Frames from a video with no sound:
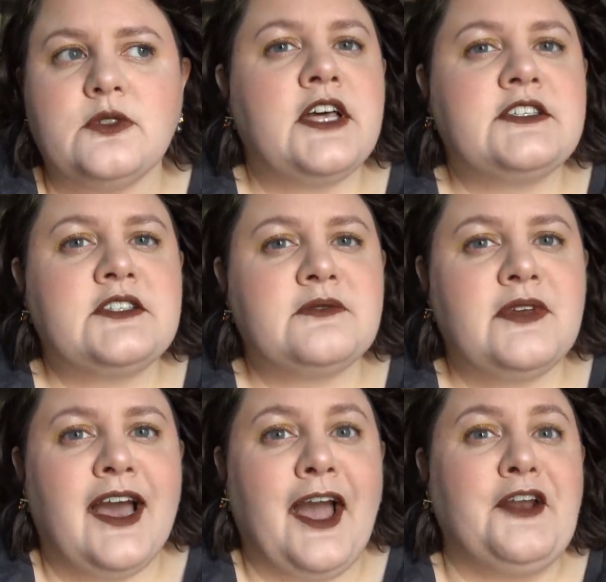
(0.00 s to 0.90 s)

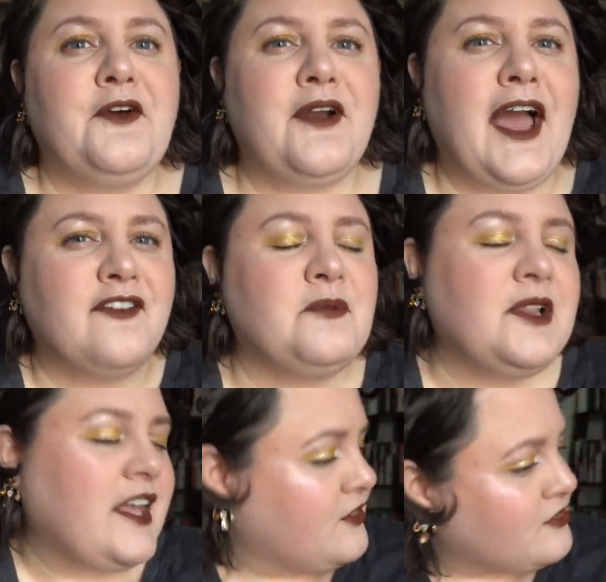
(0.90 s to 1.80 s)
I don't have a
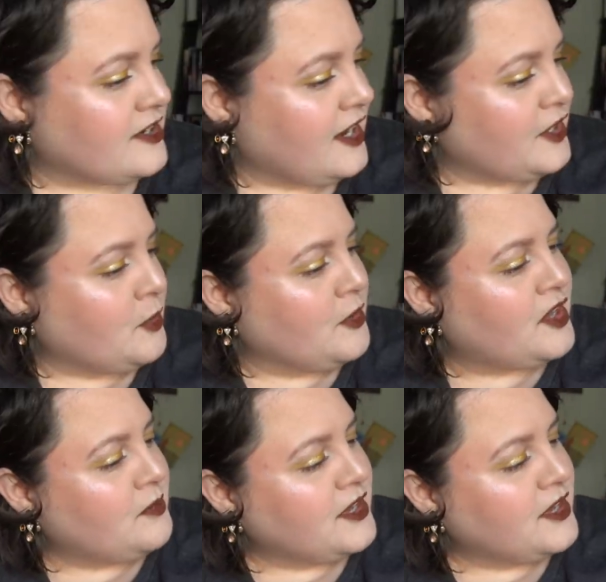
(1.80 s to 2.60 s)
plan for an audiobook,